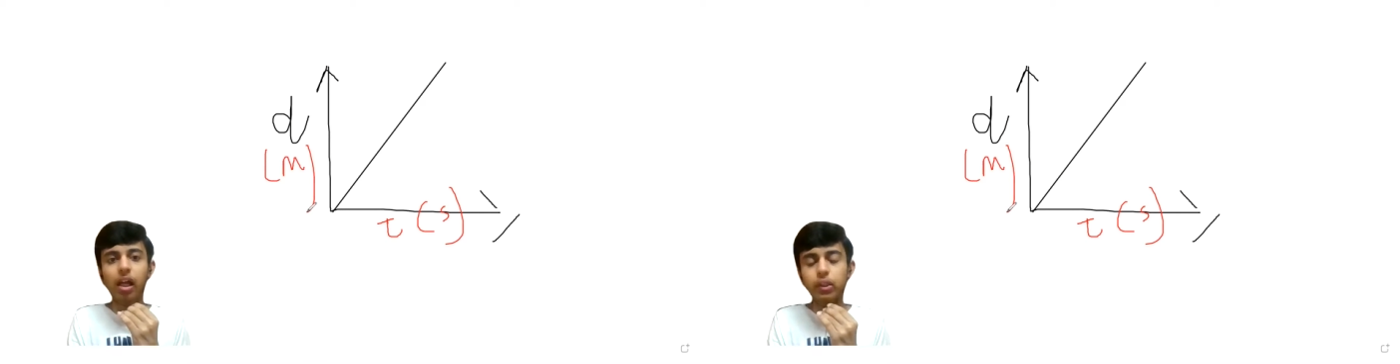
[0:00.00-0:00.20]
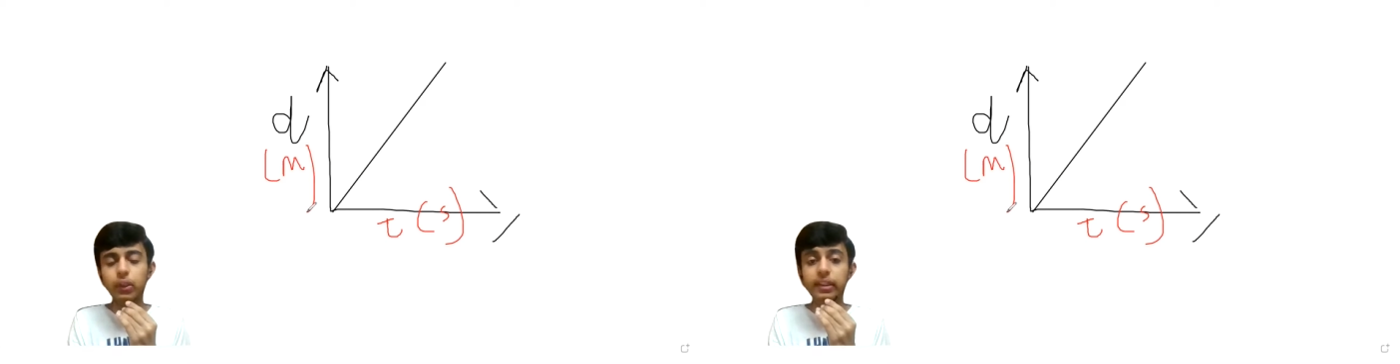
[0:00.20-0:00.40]

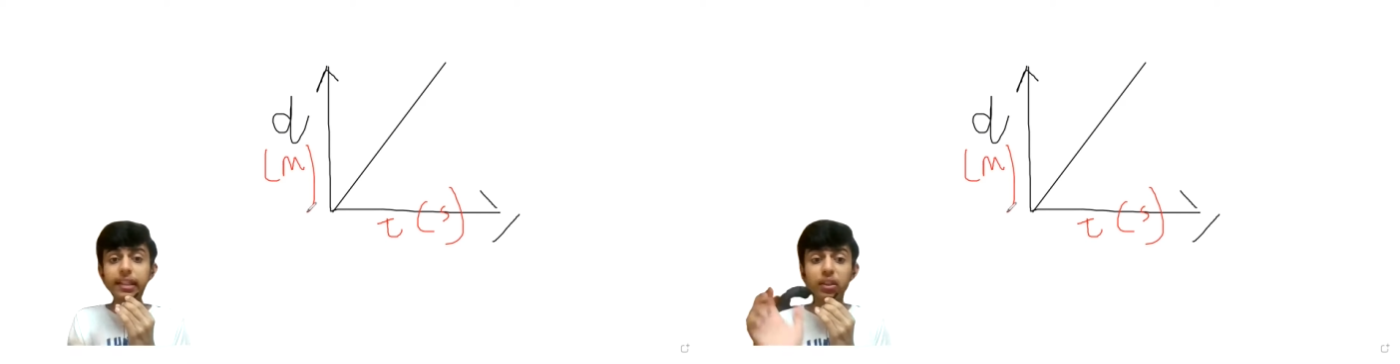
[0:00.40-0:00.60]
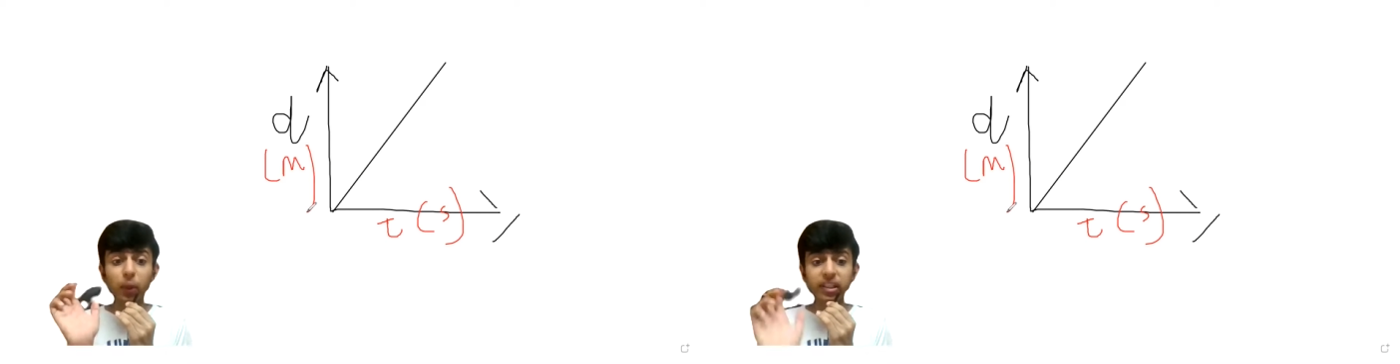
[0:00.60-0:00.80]
So
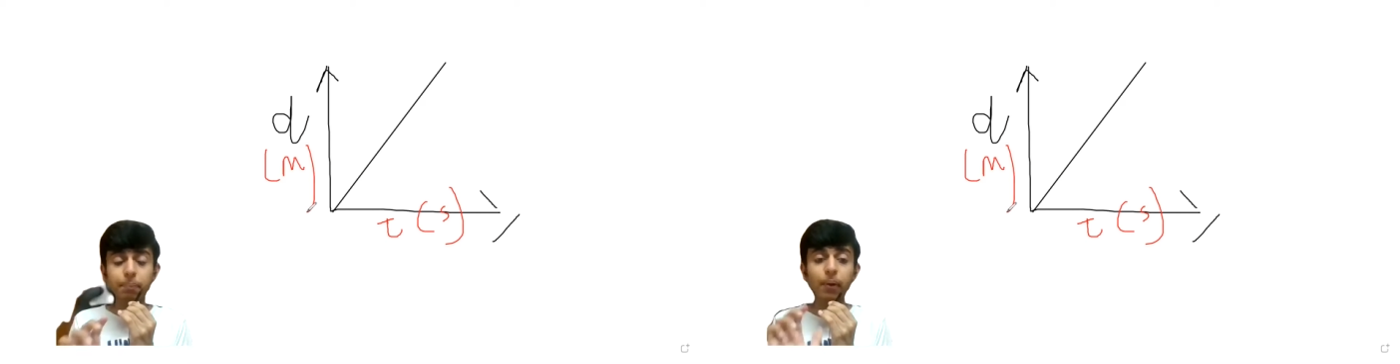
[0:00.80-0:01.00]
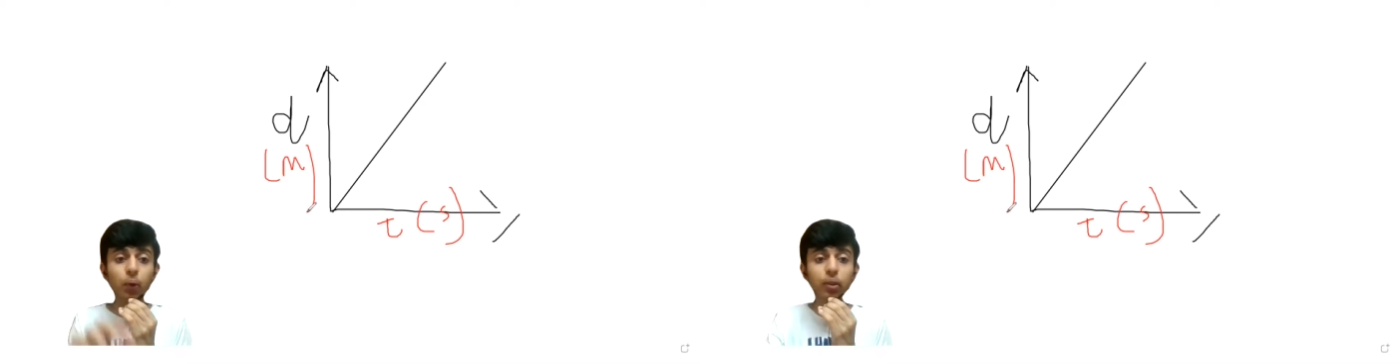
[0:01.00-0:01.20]
this was
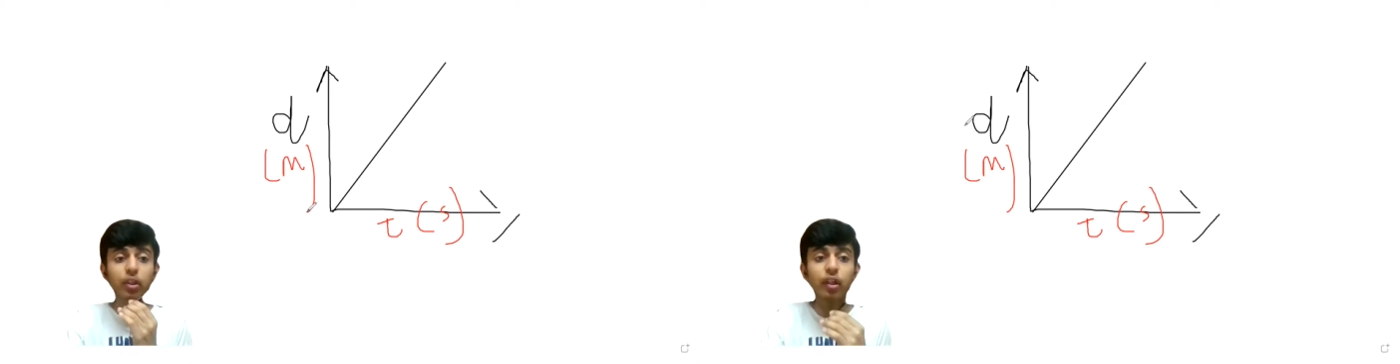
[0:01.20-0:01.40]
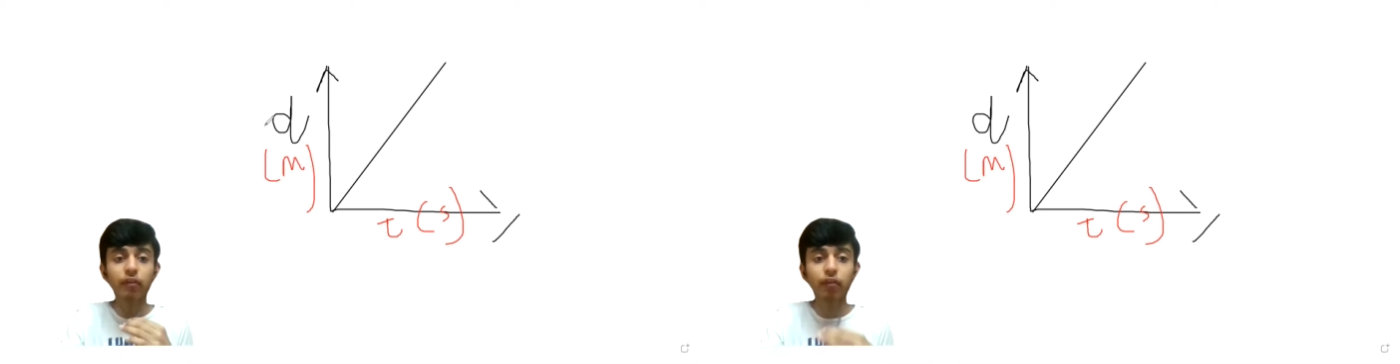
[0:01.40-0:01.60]
about
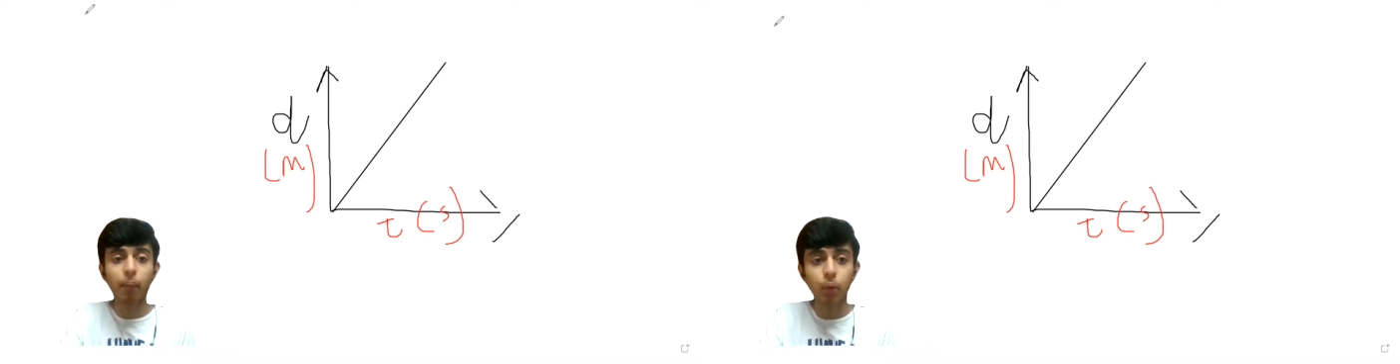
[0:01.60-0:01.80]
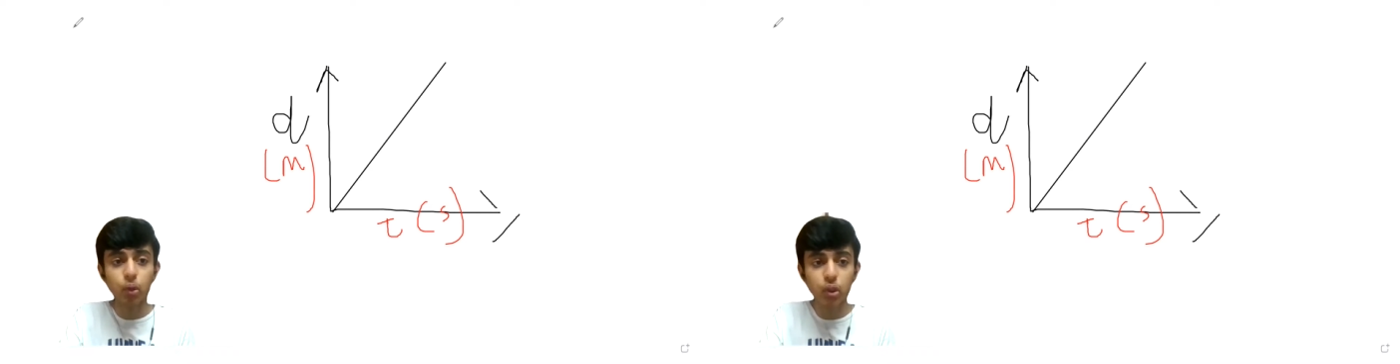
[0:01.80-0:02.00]

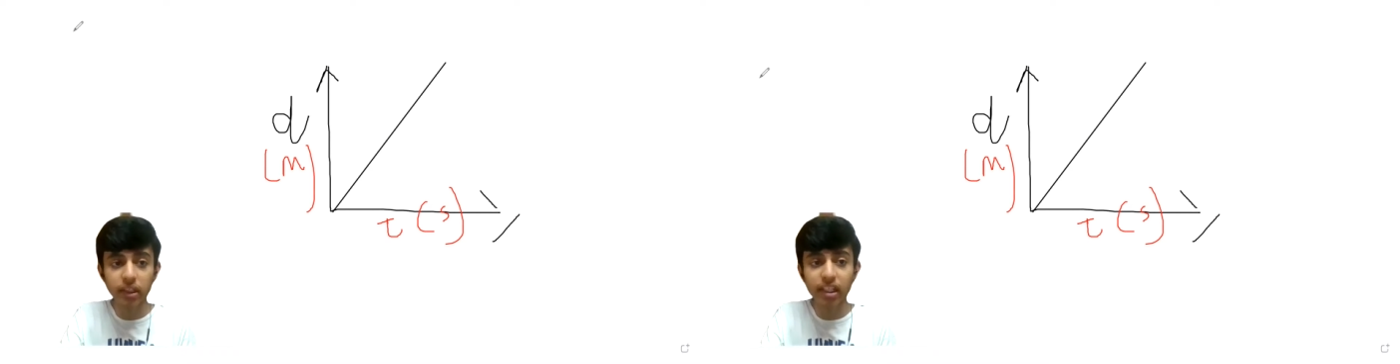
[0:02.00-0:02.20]
uniform motion.